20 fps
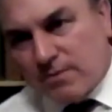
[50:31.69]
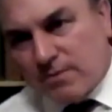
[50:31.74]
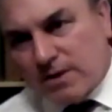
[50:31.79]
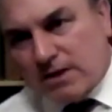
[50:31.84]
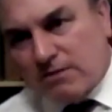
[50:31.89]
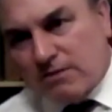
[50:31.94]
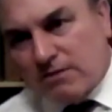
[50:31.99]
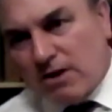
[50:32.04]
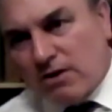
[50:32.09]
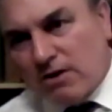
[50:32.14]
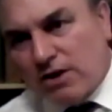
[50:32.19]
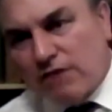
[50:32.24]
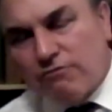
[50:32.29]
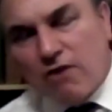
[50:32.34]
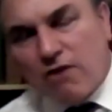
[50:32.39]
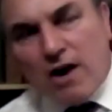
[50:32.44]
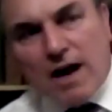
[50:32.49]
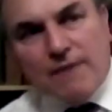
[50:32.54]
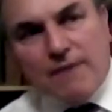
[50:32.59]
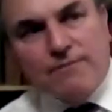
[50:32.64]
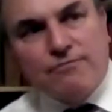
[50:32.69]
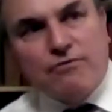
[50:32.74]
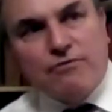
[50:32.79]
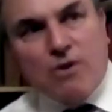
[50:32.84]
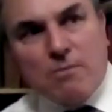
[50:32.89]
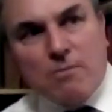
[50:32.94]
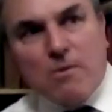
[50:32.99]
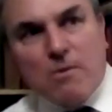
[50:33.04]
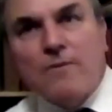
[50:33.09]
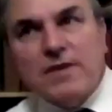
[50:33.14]
which you know derived
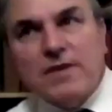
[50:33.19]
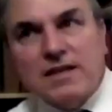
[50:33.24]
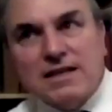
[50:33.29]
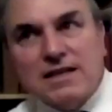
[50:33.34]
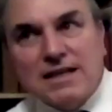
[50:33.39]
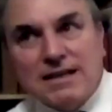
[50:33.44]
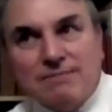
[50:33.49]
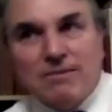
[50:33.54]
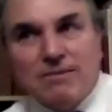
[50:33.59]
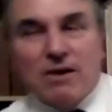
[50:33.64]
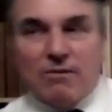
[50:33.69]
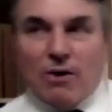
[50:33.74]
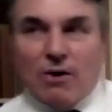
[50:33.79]
from obviously